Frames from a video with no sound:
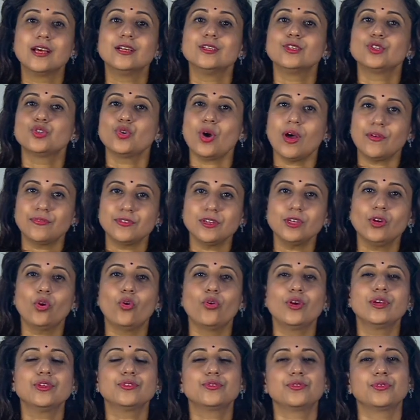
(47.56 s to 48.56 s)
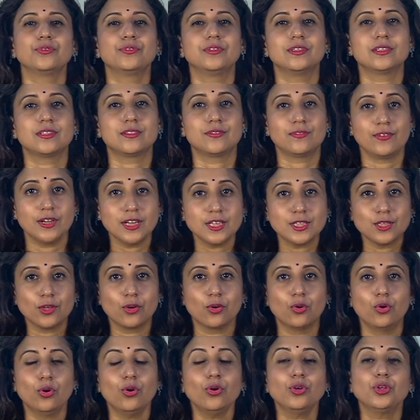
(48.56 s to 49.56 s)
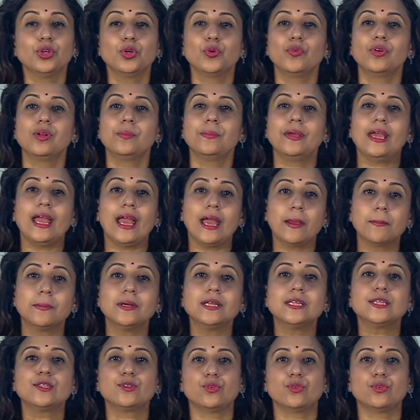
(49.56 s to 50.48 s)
So after going through this video, you will be able